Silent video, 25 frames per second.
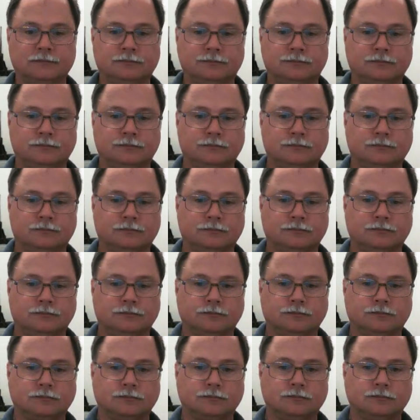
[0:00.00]

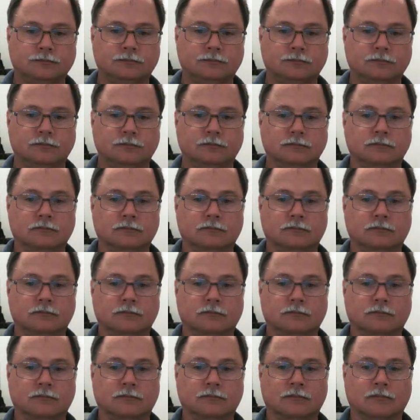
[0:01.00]

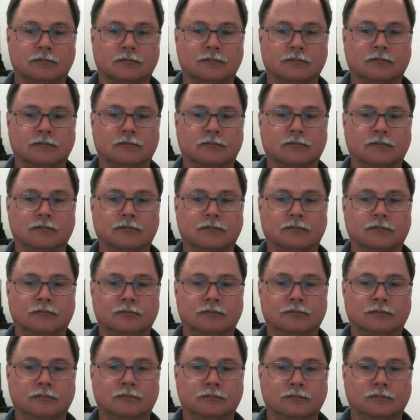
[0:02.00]

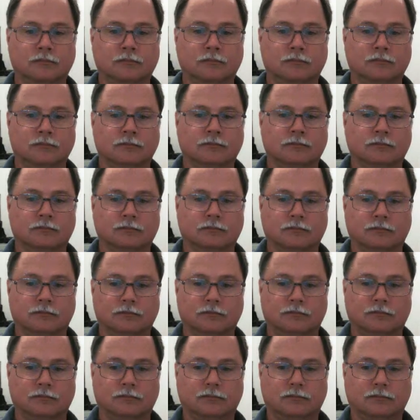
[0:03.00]

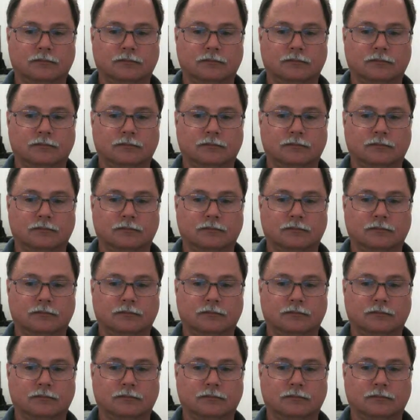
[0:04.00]
No one is speaking in this clip.